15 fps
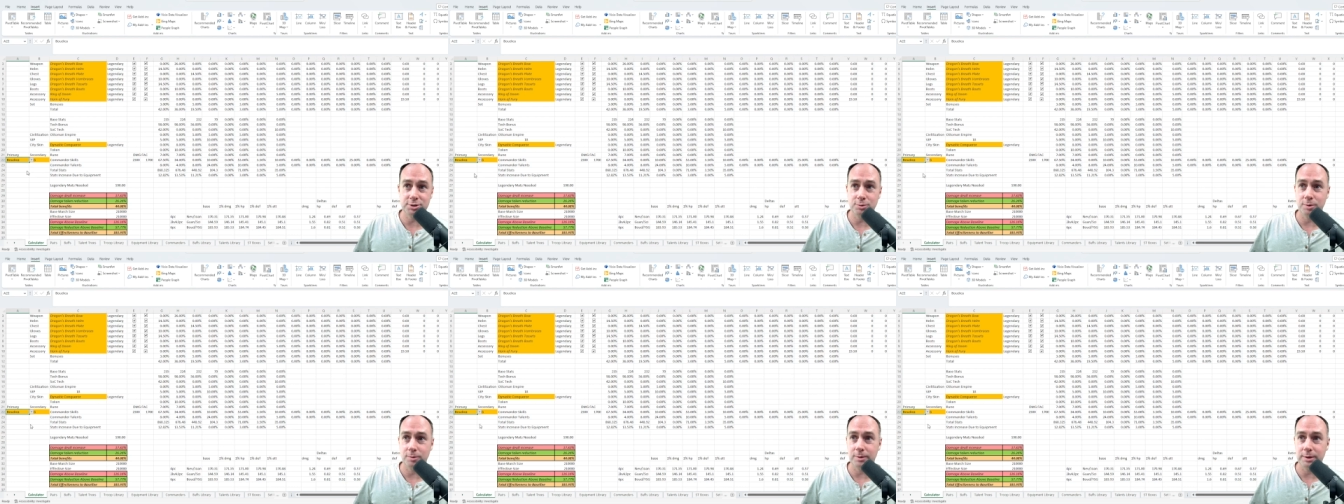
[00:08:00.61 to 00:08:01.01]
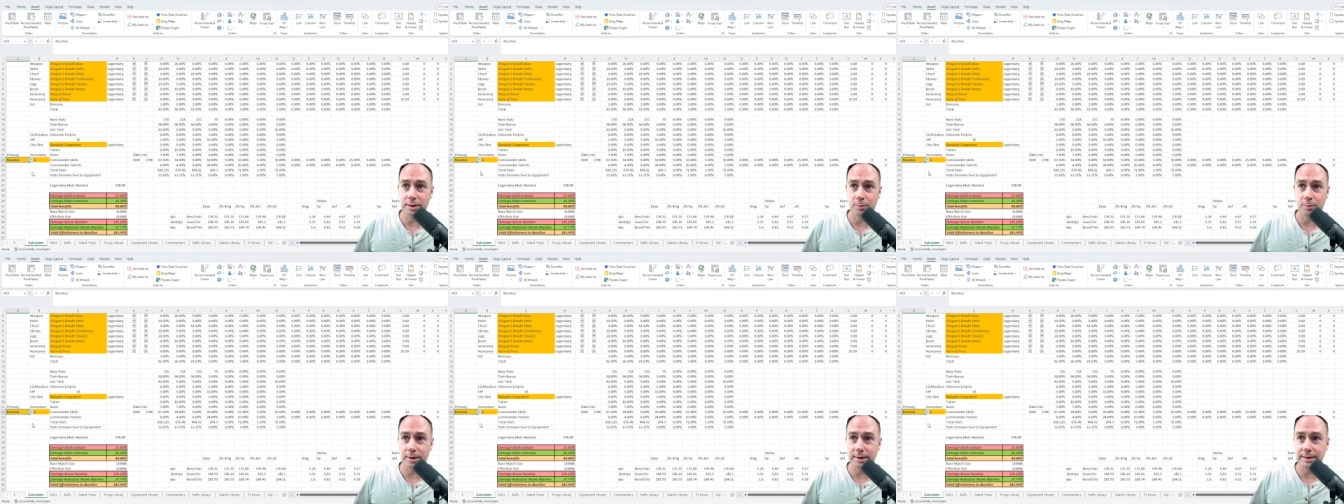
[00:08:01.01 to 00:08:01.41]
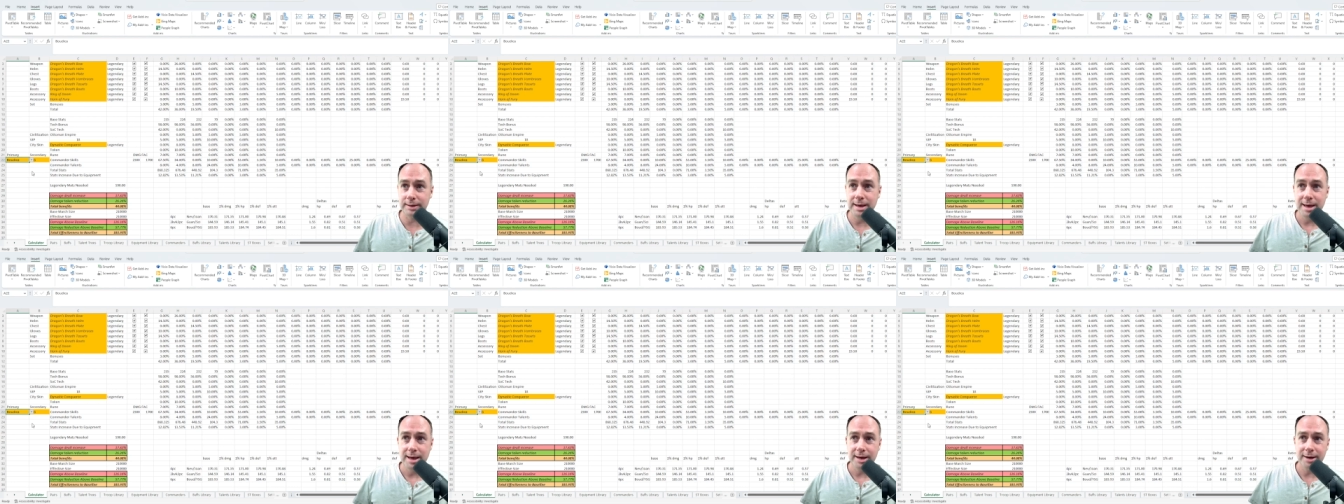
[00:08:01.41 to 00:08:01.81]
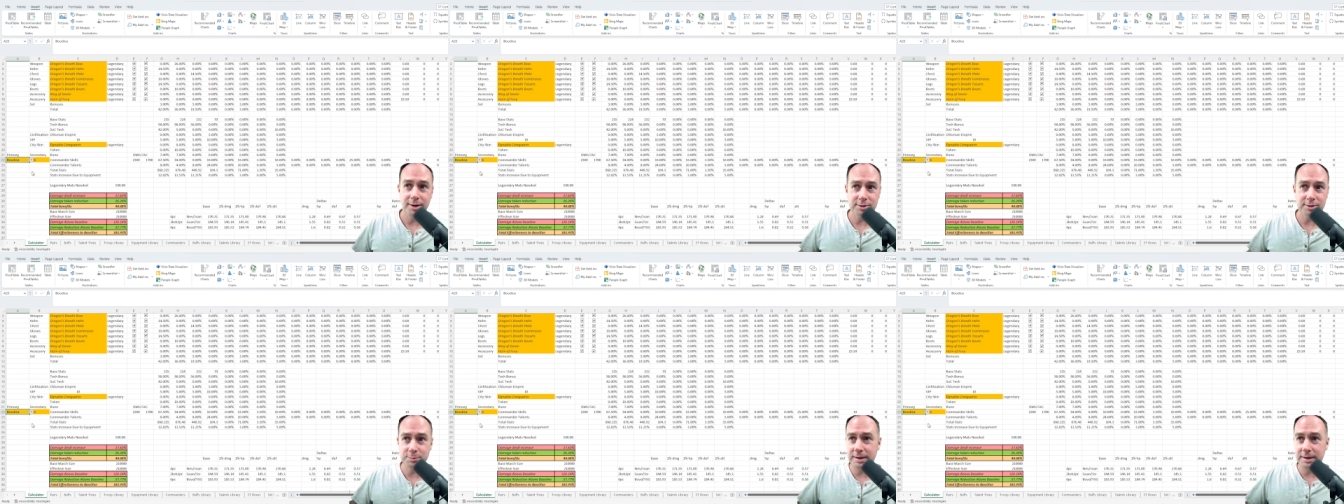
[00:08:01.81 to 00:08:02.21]
just do it really quickly, and
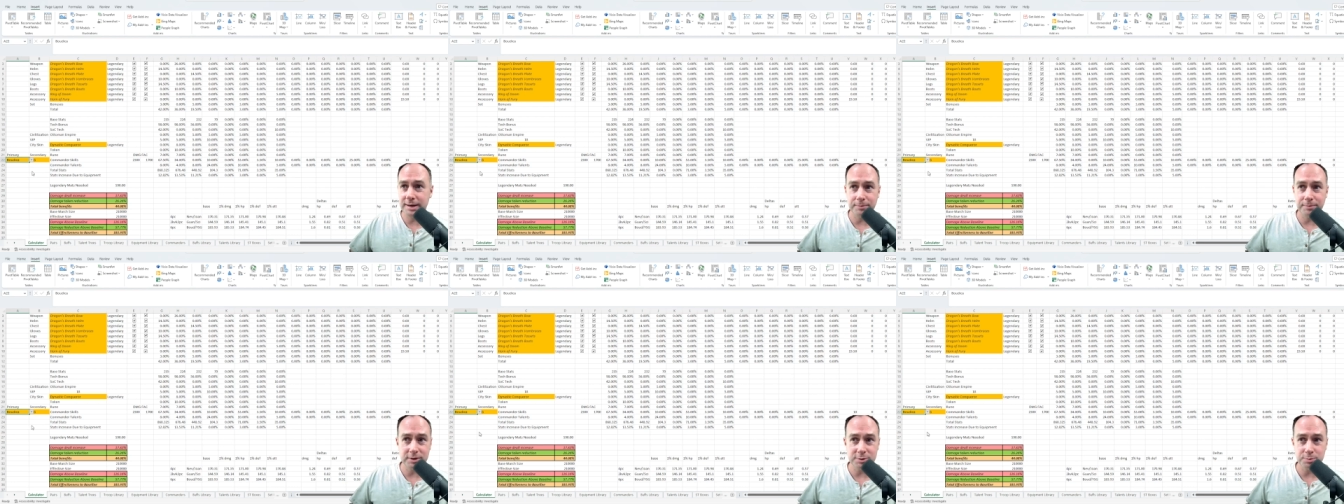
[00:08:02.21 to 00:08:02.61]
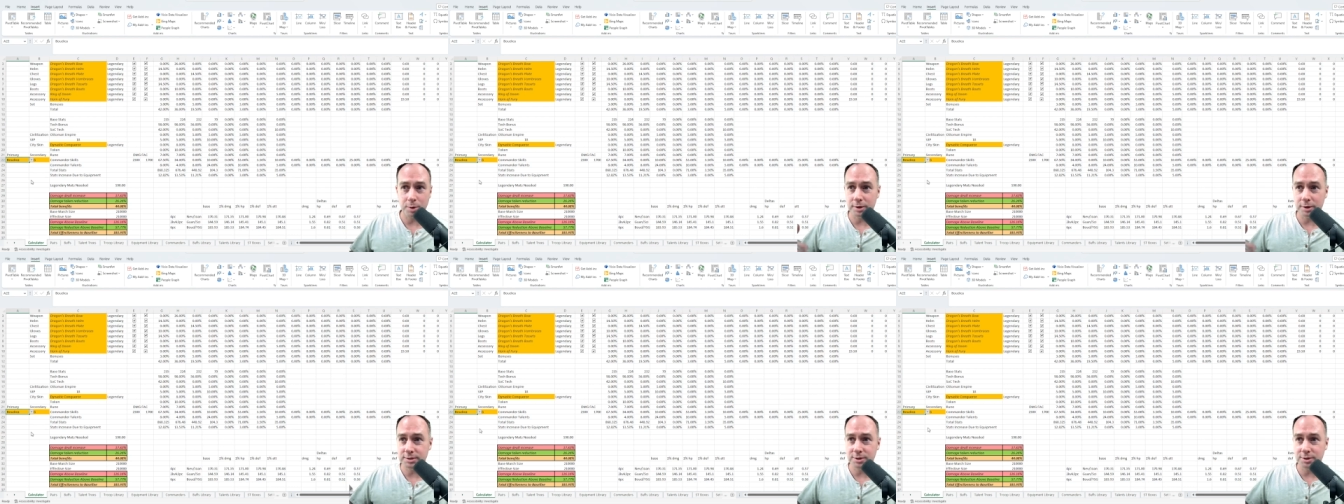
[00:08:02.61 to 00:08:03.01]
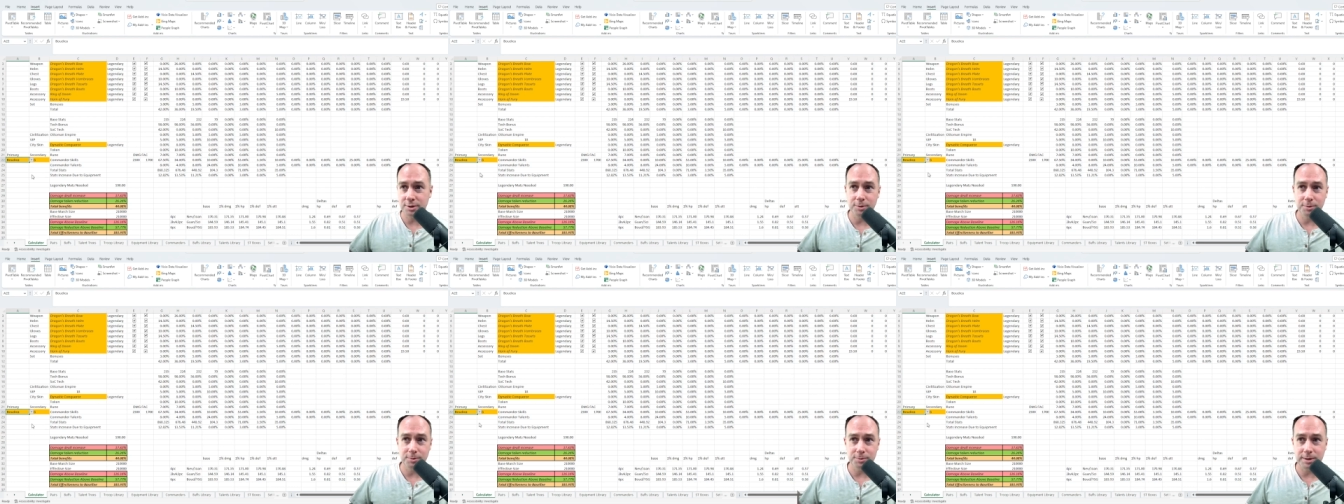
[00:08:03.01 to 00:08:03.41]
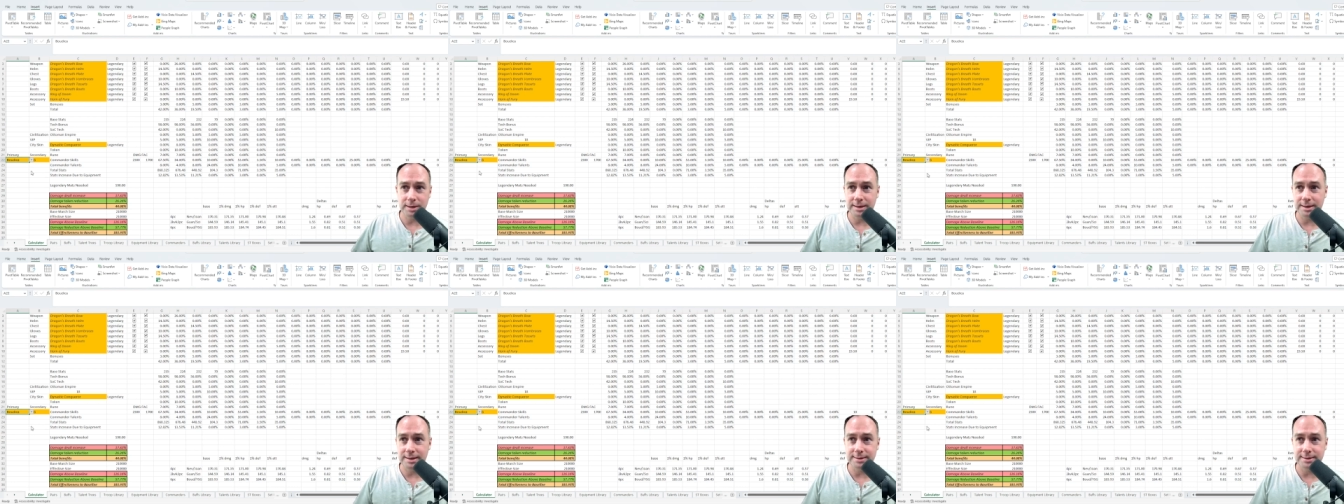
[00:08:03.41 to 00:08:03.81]
I'll speed up this part so
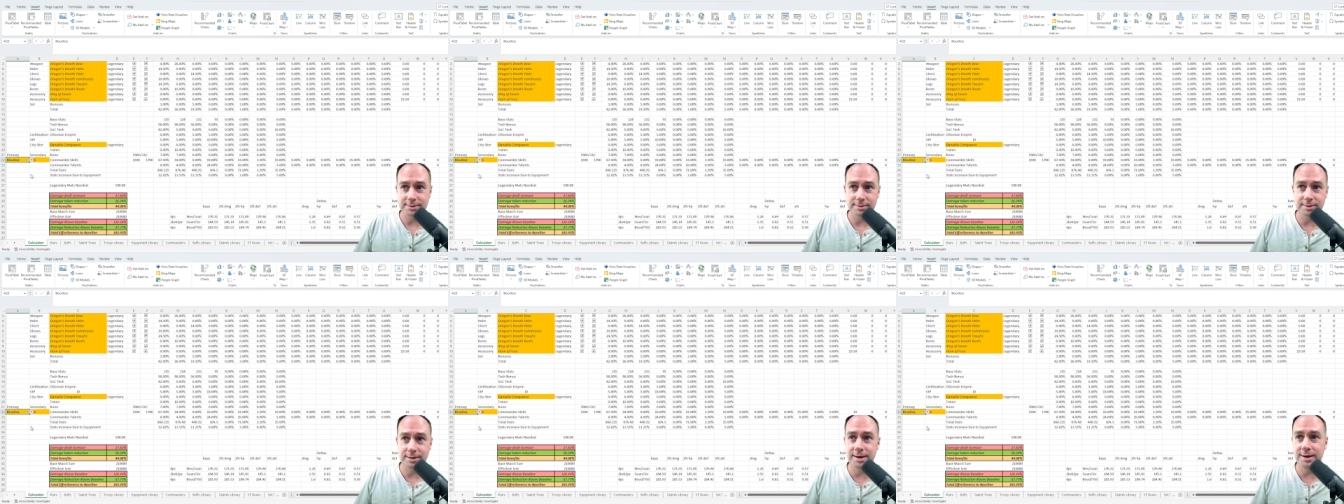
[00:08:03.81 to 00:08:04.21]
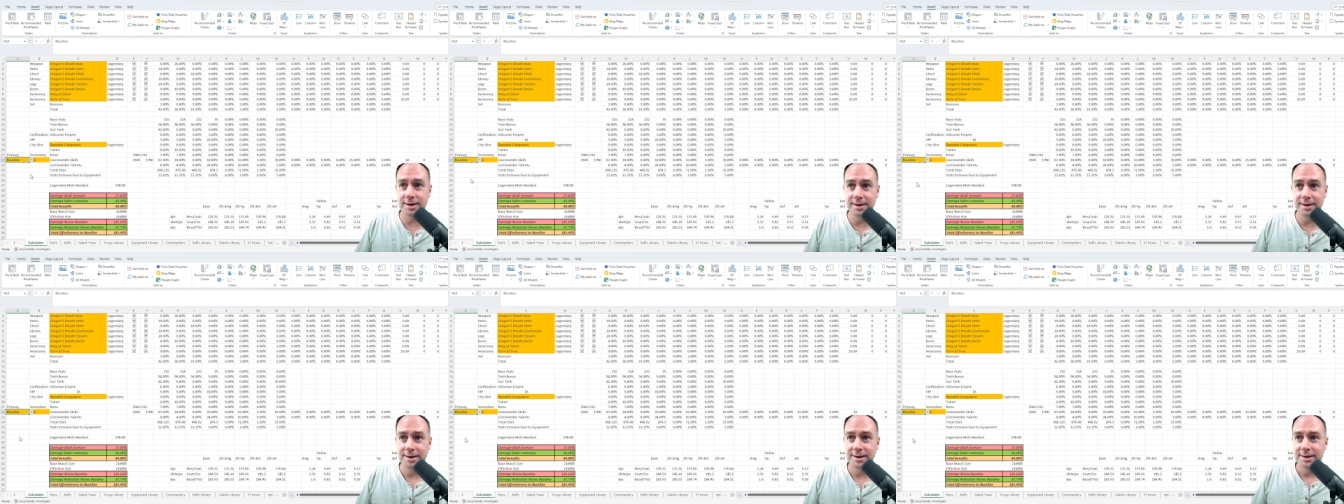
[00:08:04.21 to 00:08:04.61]
uh, so that,